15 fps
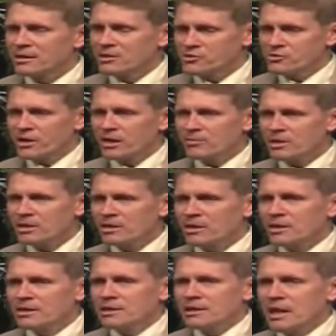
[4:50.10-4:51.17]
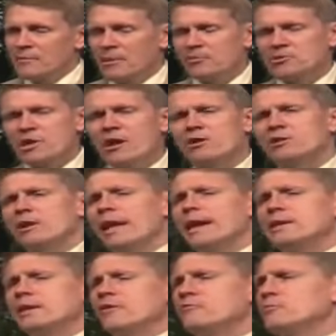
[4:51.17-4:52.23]
in astronomy. And people say, How did the
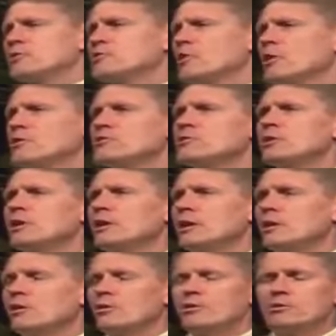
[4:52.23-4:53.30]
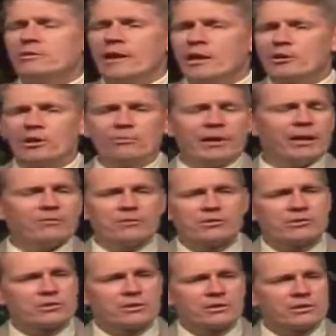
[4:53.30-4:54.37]
light get from the stars to here? Oh, you got it all
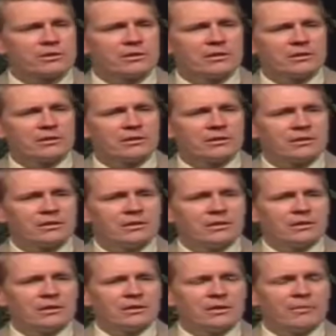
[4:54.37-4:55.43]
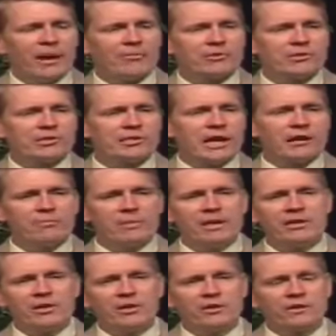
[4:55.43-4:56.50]
backwards. The Bible says God
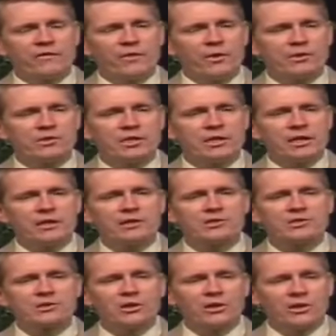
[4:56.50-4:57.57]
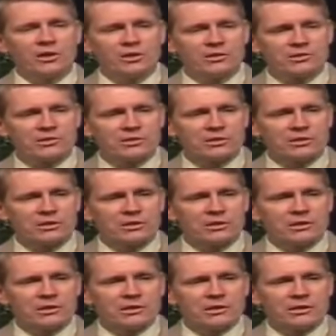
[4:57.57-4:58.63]
made the earth first and then the stars.
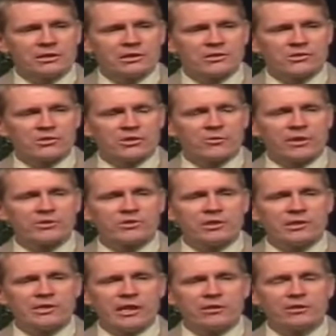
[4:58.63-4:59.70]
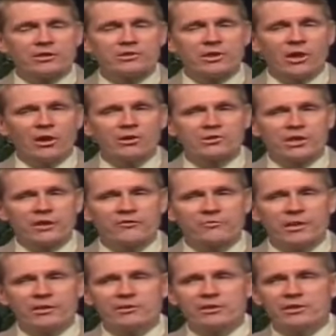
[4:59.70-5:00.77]
So the question is, how did the stars get
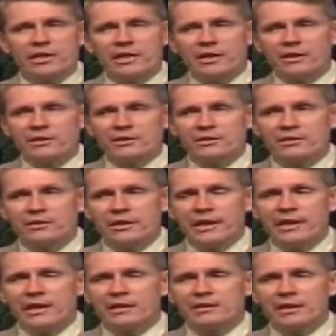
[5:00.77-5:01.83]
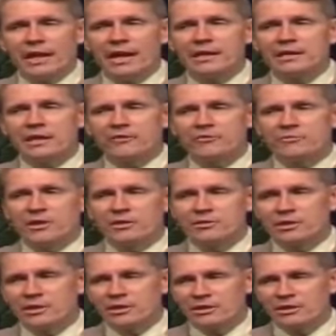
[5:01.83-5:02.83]
from here to there? Not how did the light get from there to